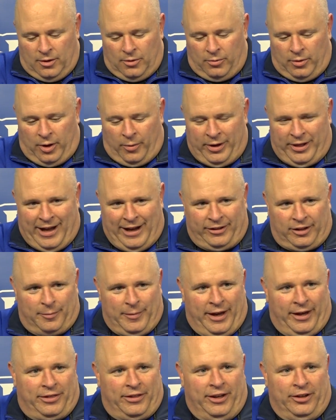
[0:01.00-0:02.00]
Well, we like to
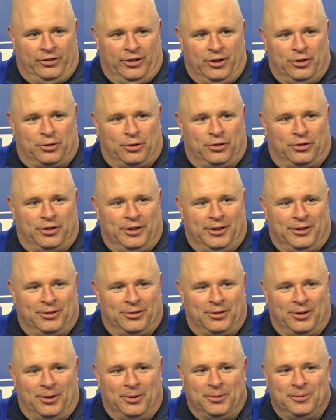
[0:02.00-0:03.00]
make things interesting,
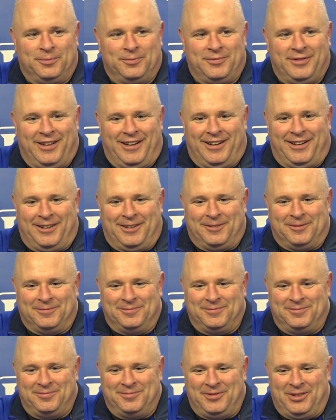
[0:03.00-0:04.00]
so
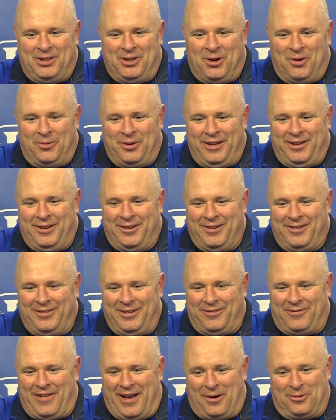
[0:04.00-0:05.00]
you know, we
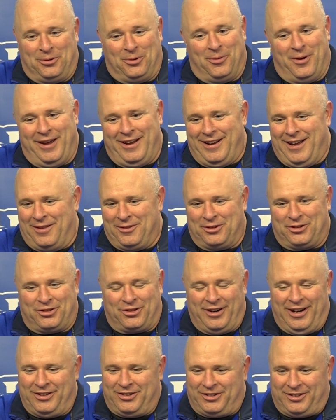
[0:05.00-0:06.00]
found a way down the
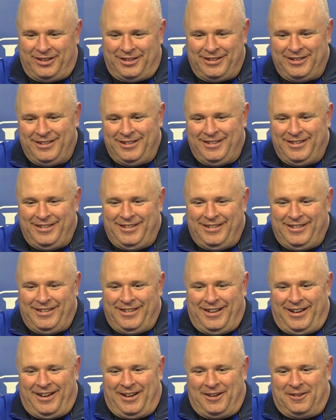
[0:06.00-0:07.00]
stretch to,
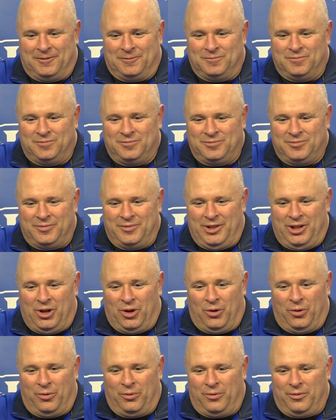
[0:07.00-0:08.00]
you
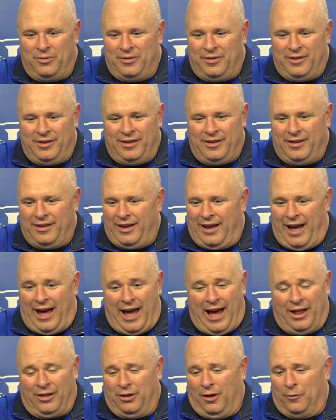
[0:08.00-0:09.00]
know,
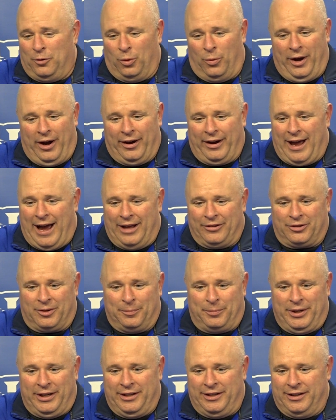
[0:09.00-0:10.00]
I love the way our guys
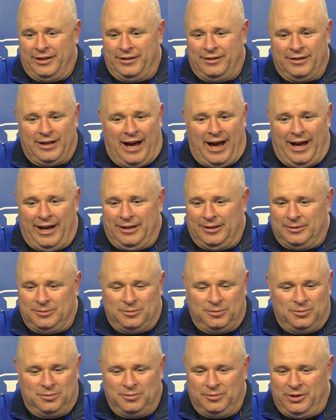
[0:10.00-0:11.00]
competed.
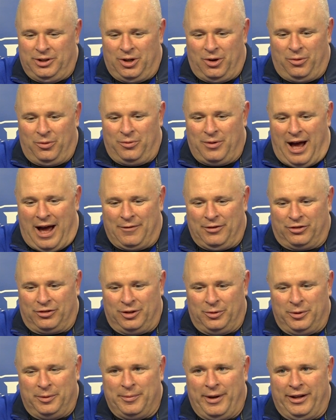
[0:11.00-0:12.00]

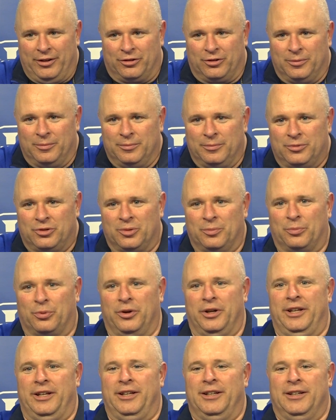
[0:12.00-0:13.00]
Obviously we made some
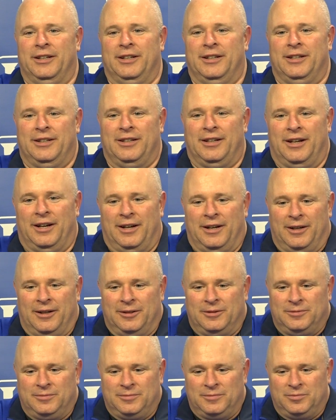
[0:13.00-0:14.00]
pretty,
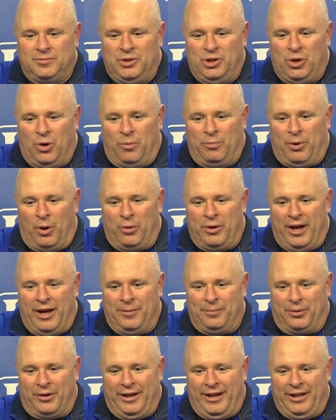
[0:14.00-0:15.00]
you know,
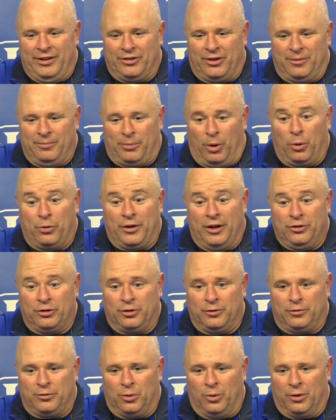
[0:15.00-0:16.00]
bonehead plays on both ends
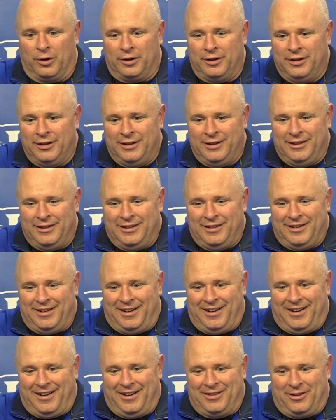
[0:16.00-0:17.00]
of the floor
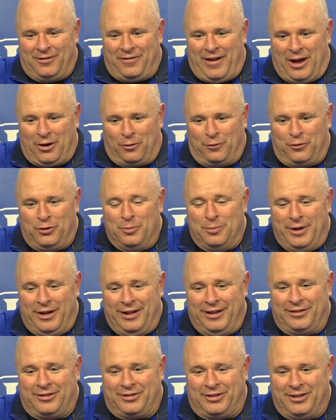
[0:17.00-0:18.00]
in the final few
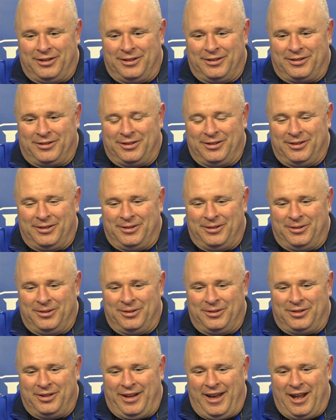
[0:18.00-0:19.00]
minutes to
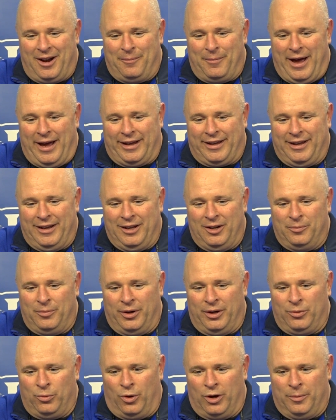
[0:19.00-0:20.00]
get him back in.
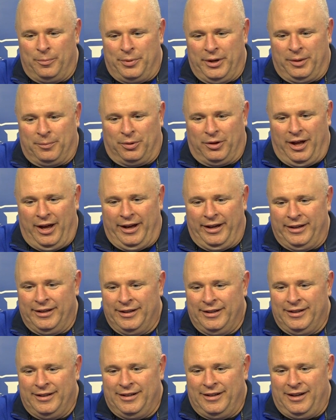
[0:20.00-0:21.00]
But what a big play
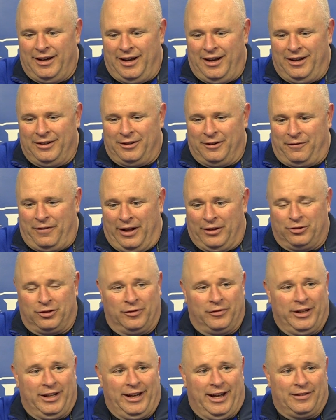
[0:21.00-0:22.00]

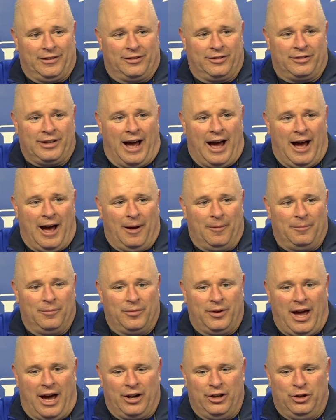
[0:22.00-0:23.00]
defensively to get the
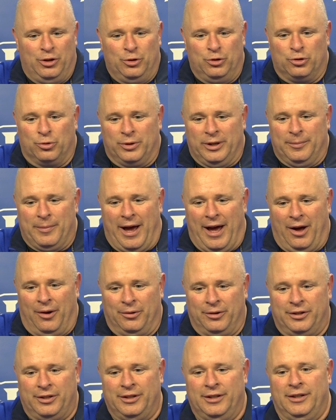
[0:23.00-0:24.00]
stop, got a huge
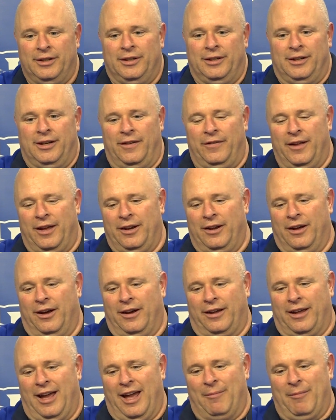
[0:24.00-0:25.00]
rebound, and then
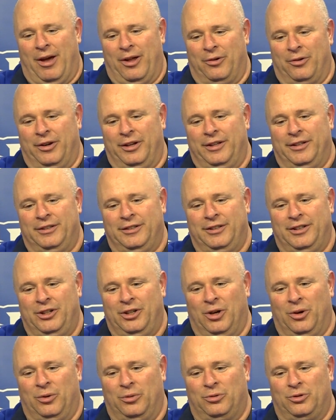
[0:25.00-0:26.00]
Cam Henry, you
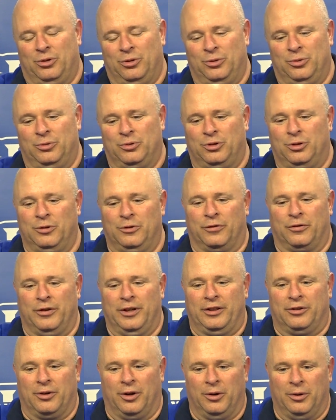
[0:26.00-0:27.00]
know, two
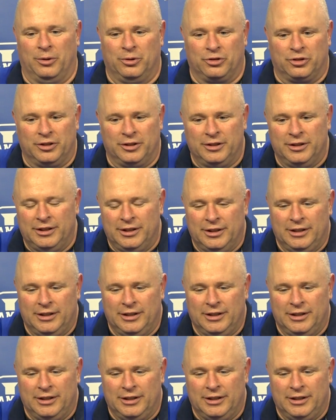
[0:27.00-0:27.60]
free throws, and